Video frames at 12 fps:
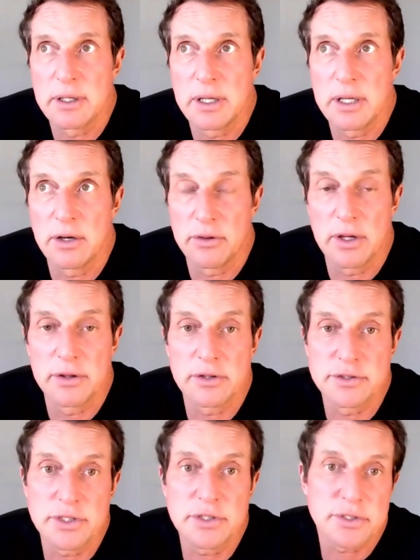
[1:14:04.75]
you know th- there's
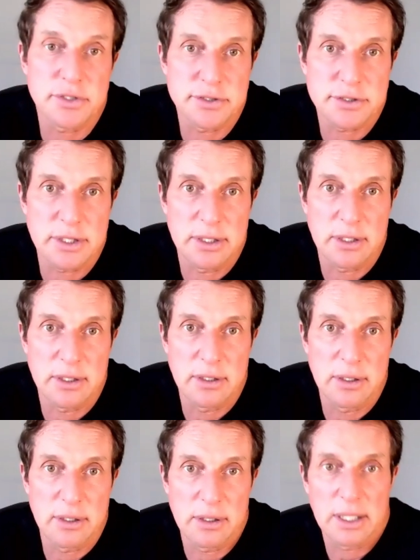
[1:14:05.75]
uses like
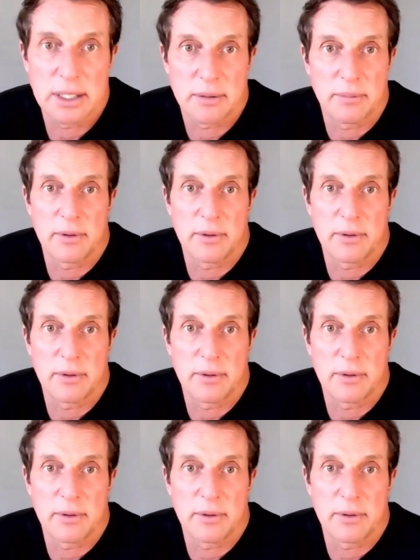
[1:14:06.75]
like